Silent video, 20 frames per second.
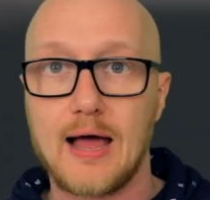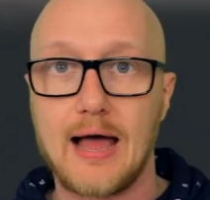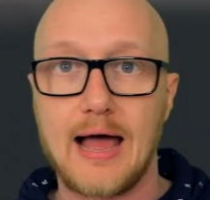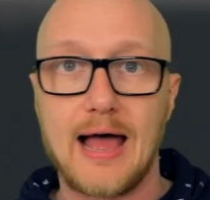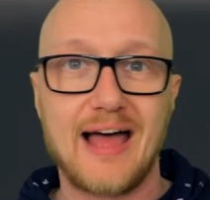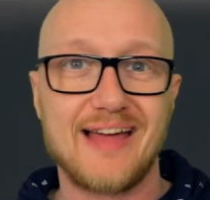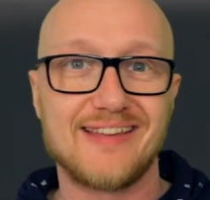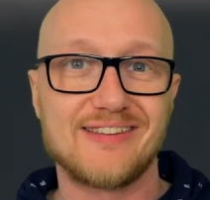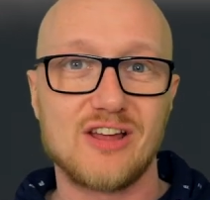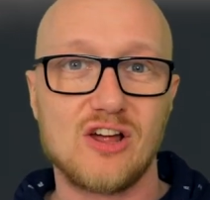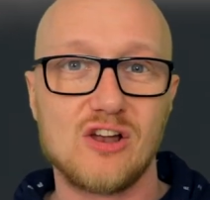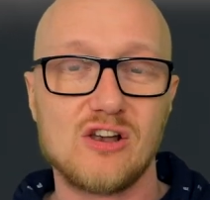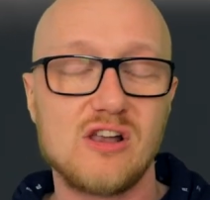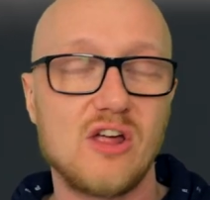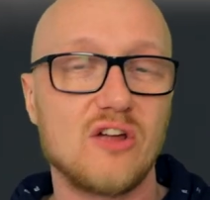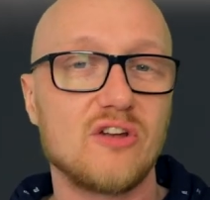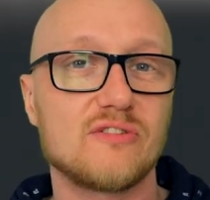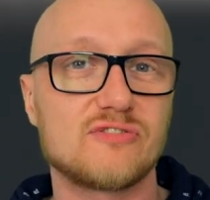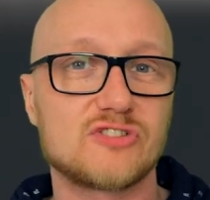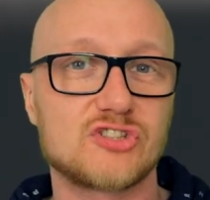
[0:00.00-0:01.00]
And a
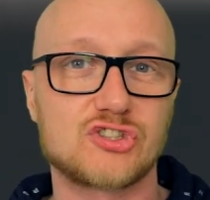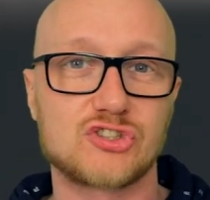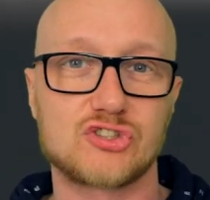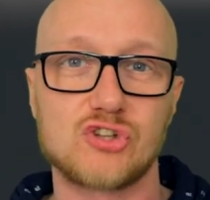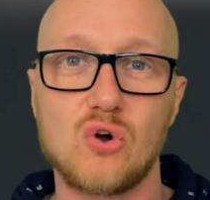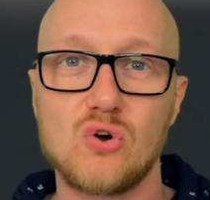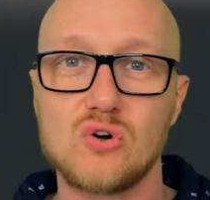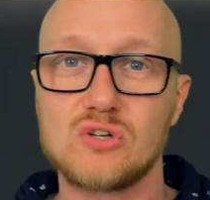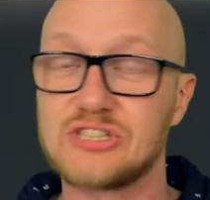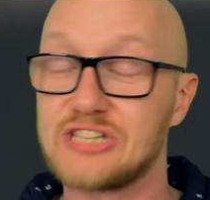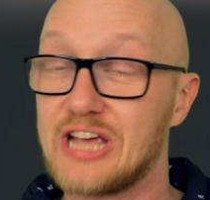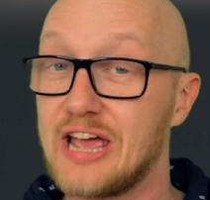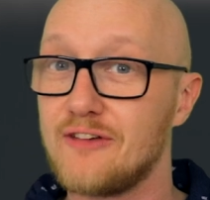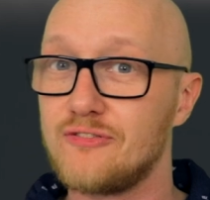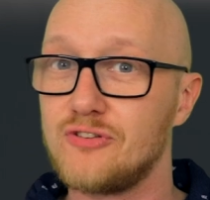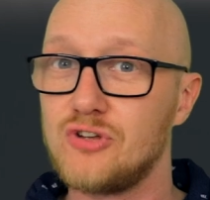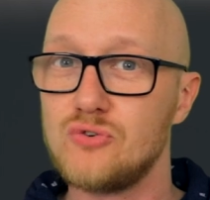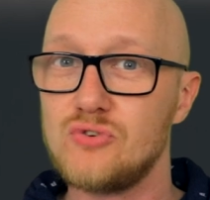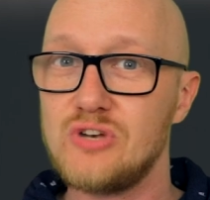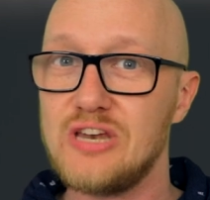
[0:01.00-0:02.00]
lot of songs have
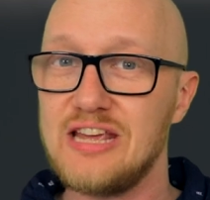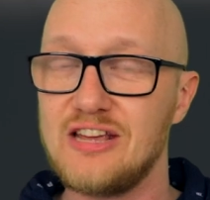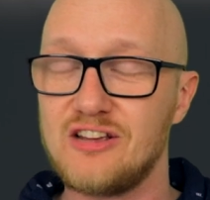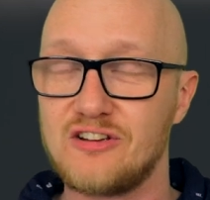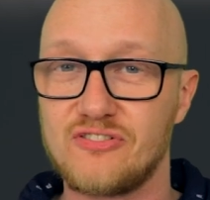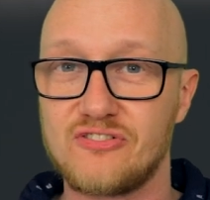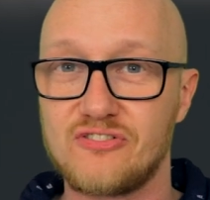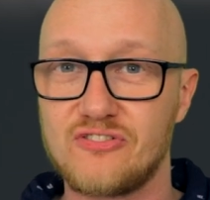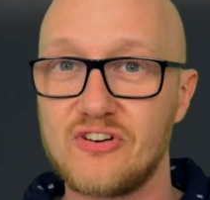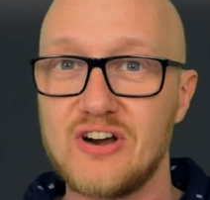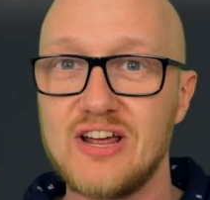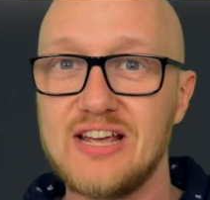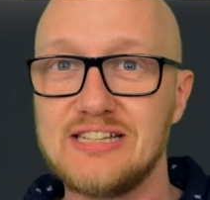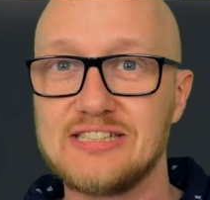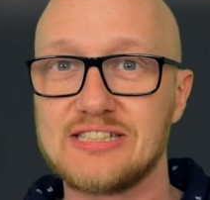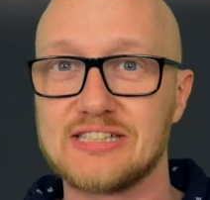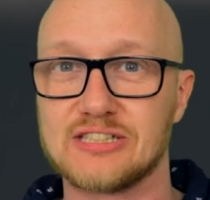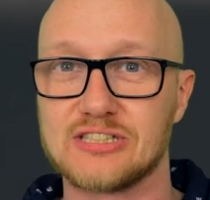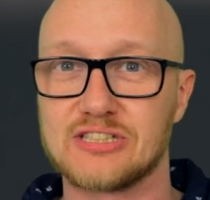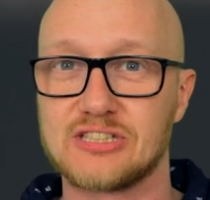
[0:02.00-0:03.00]
unique
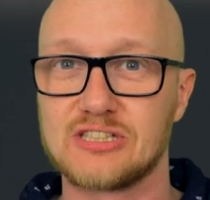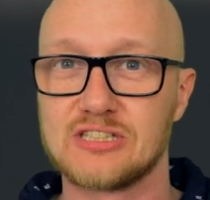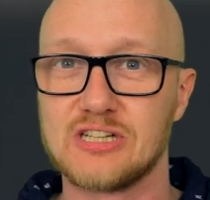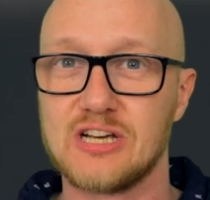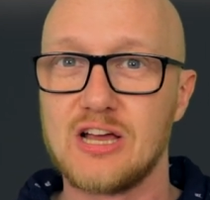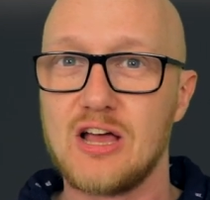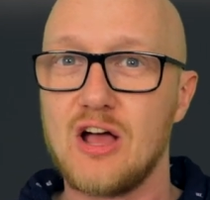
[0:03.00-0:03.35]
phrases.